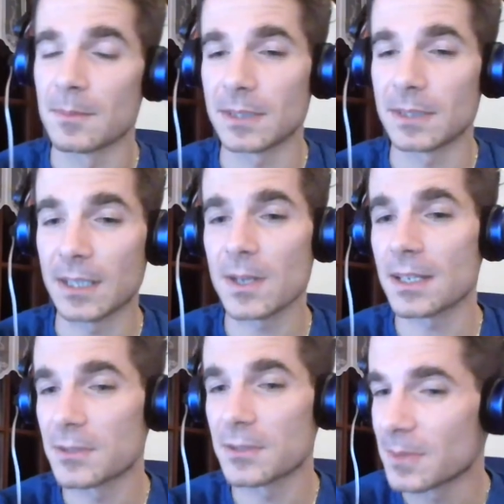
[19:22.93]
But I'm
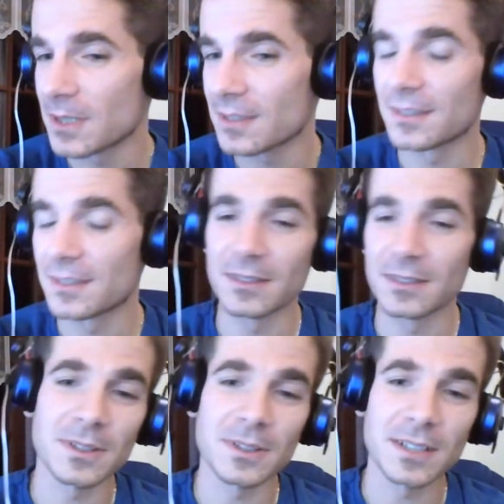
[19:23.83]
trying to meet the
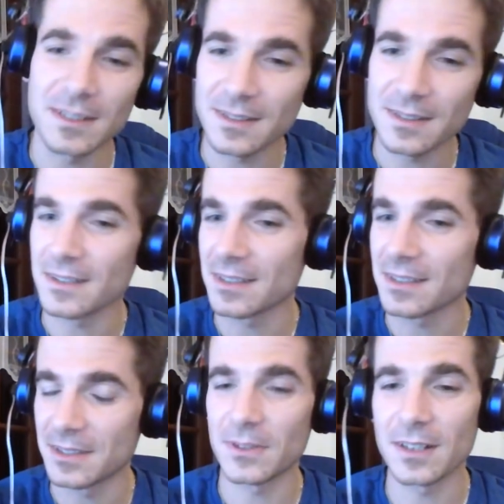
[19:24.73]
local dancers in
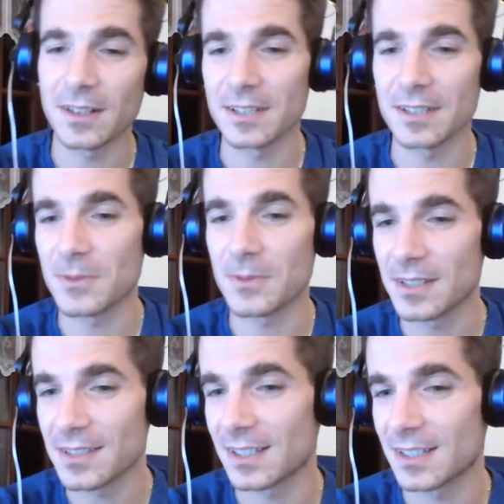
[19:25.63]
different
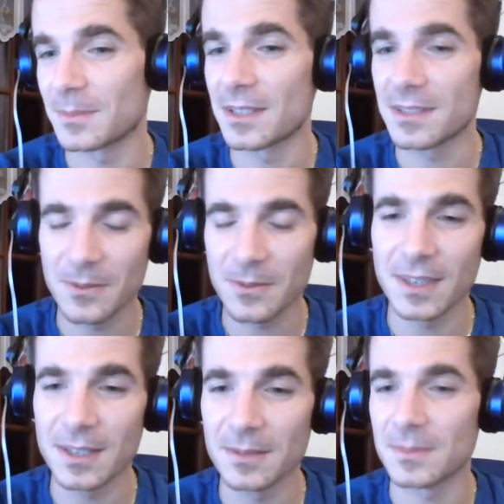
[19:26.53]
countries, and I'm dancing with
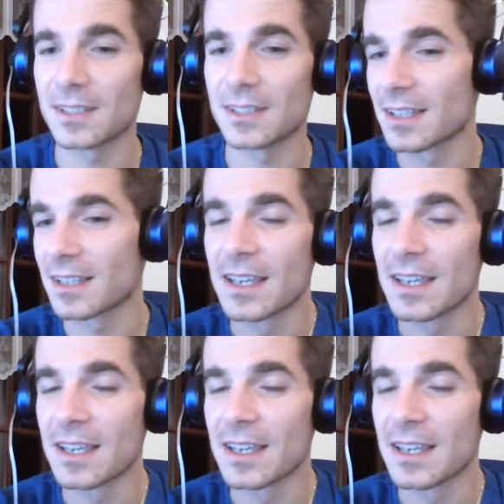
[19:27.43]
them. And